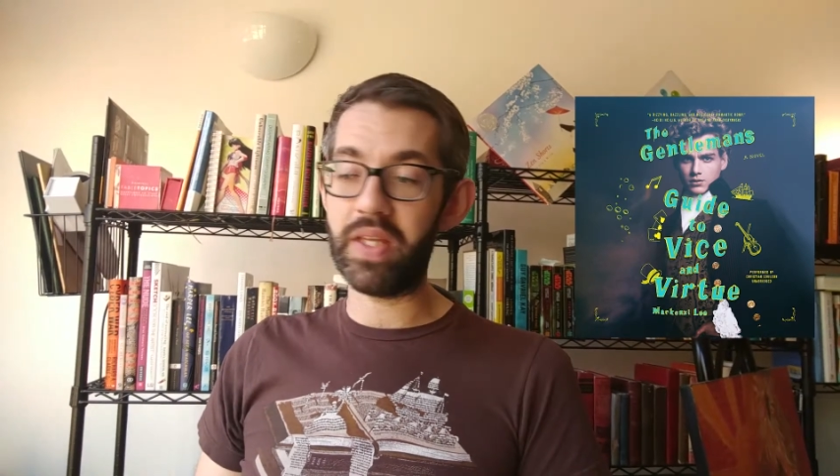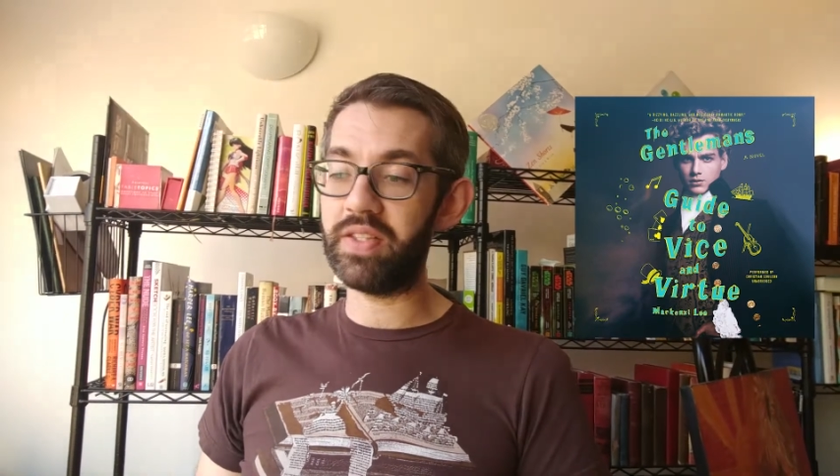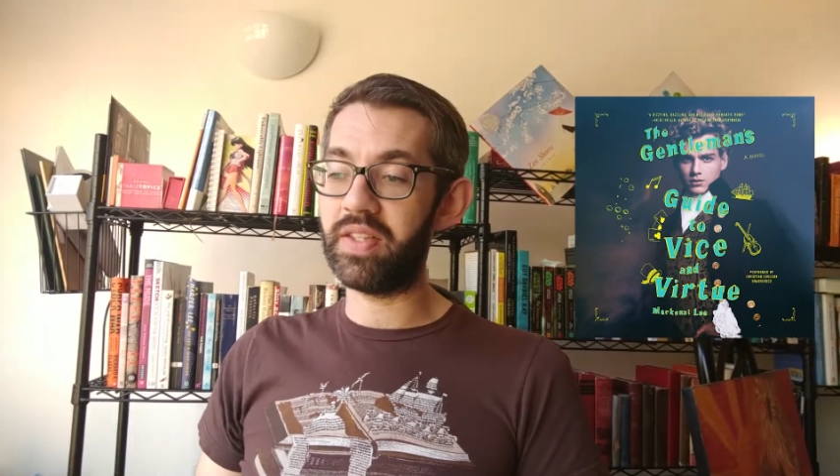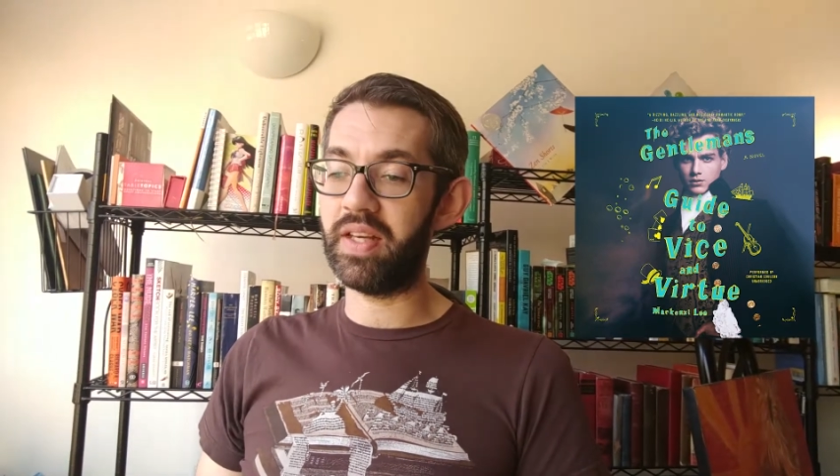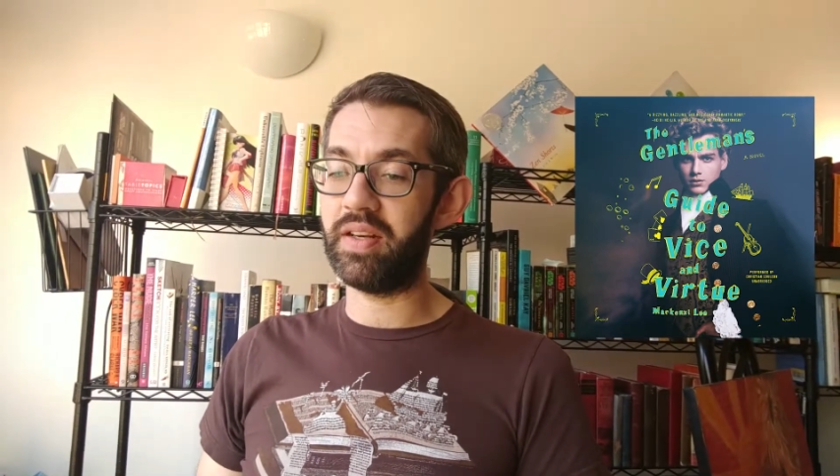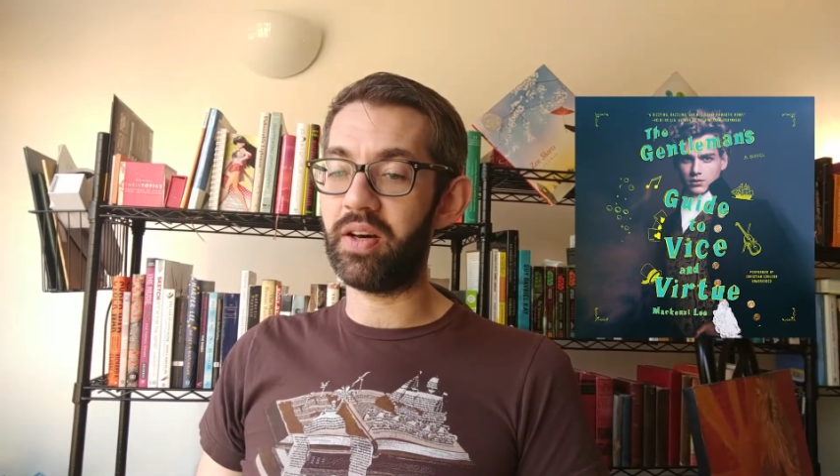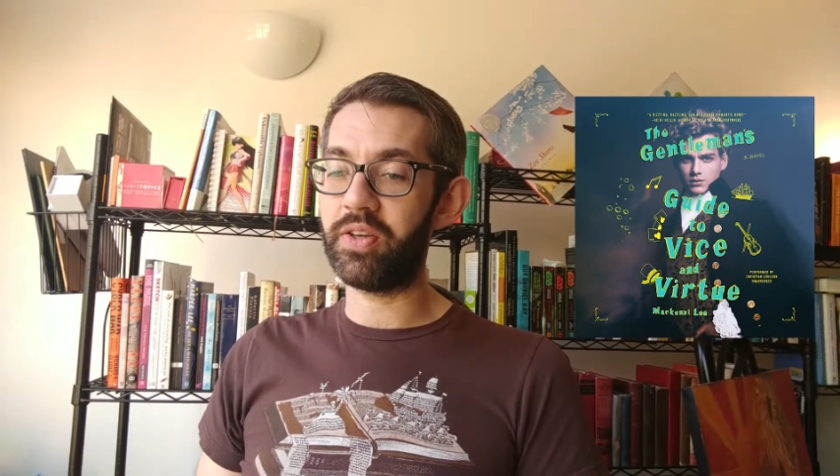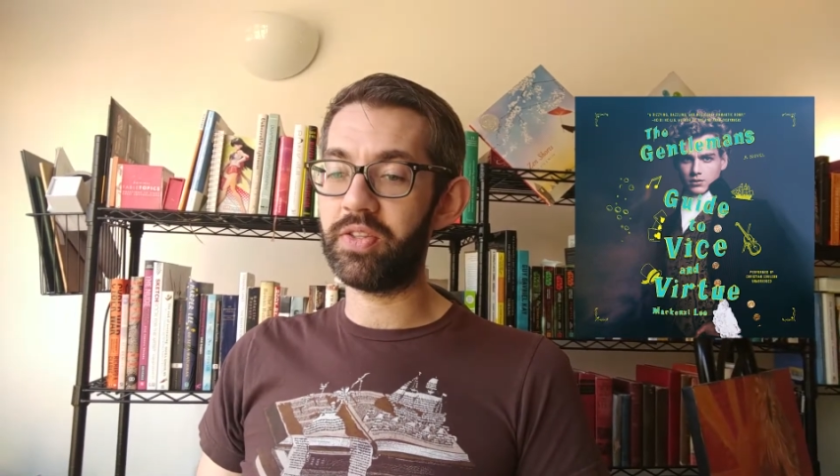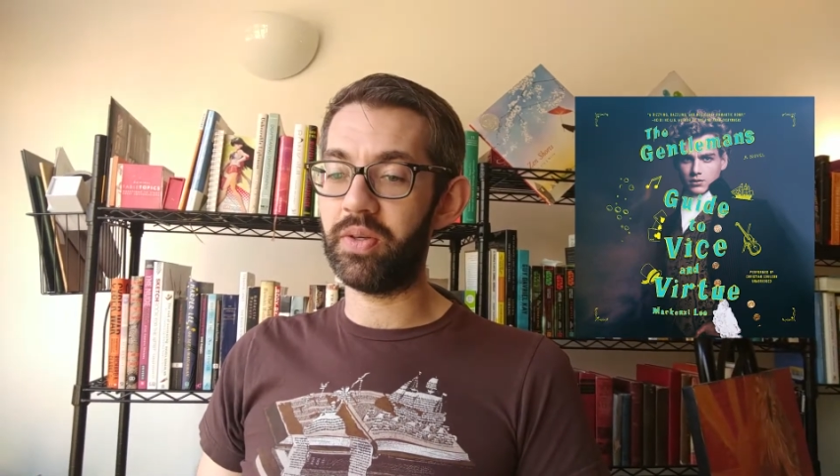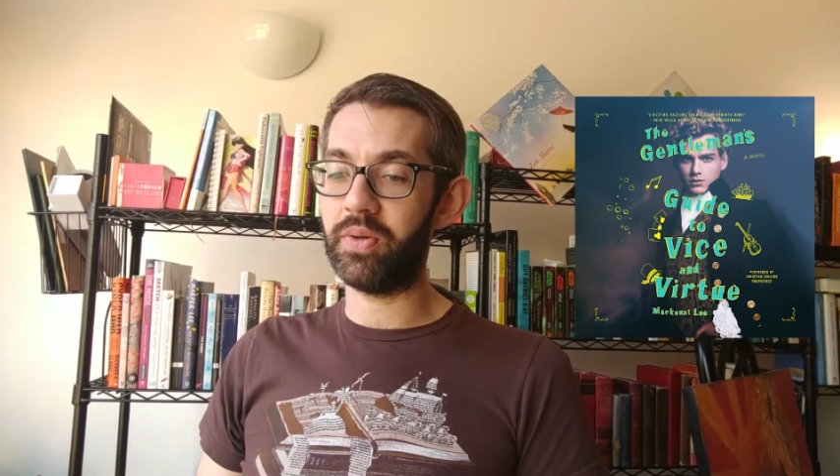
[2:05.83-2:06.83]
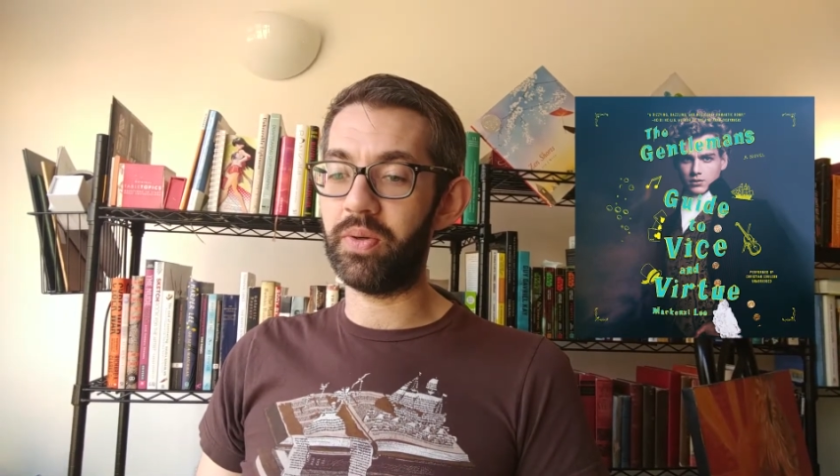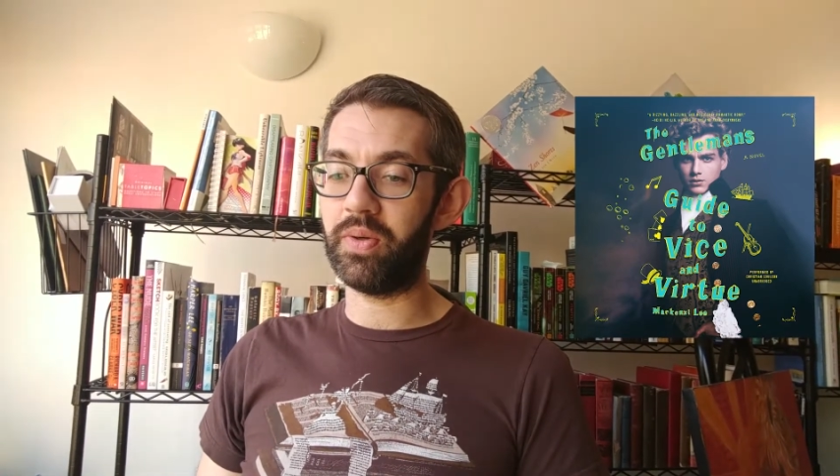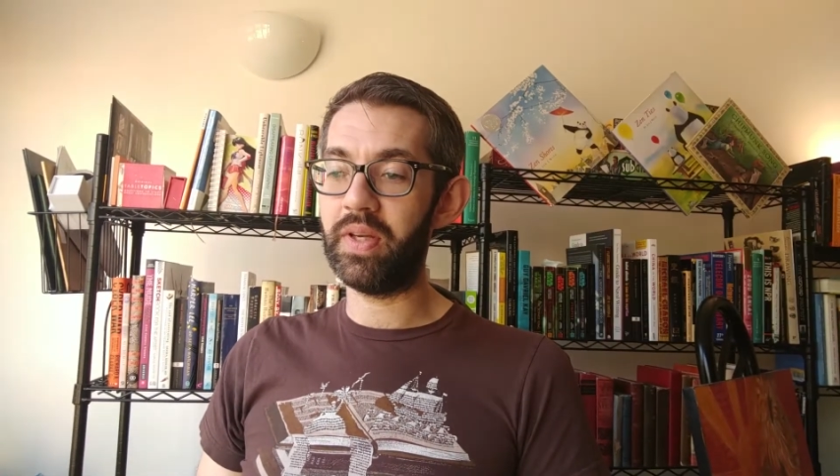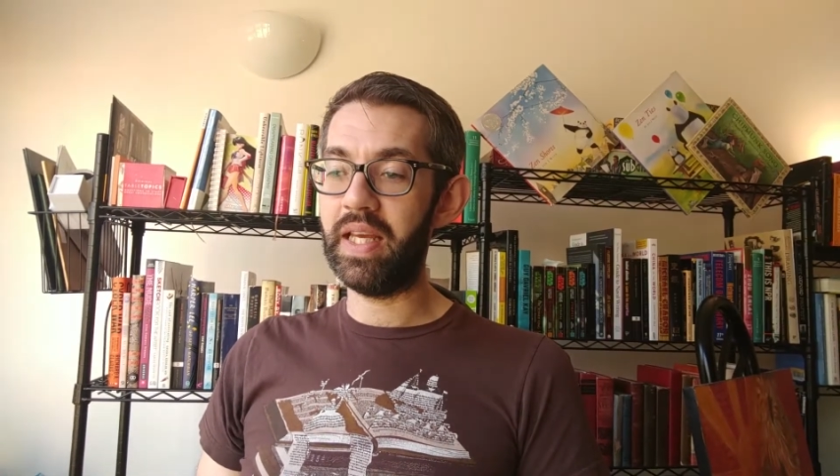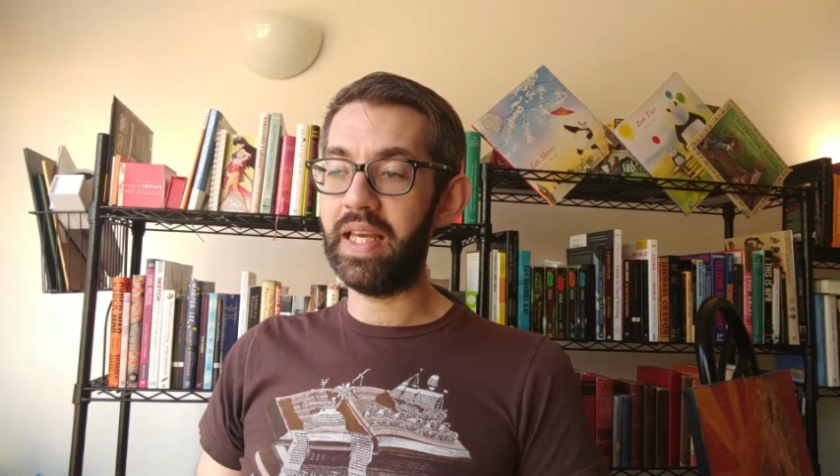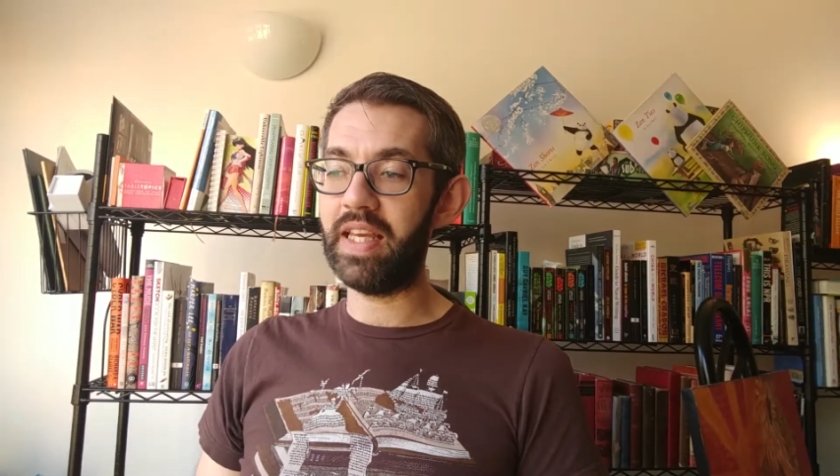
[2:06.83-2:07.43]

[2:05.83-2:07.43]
is that it also